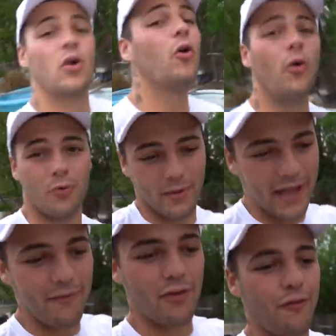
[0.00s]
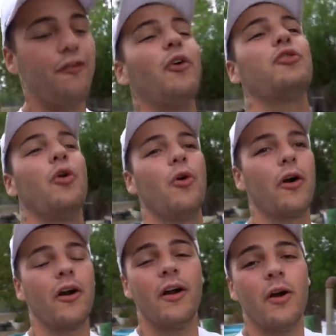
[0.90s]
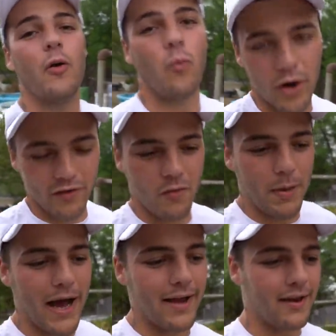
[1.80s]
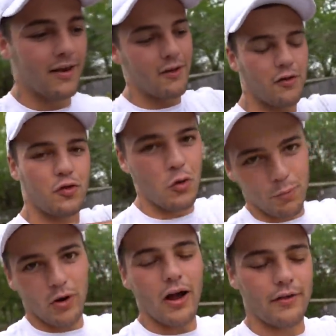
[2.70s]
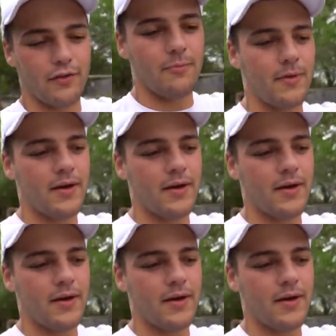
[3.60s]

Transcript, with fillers: Cool, we gave you the full tour. What a spot. Super awesome.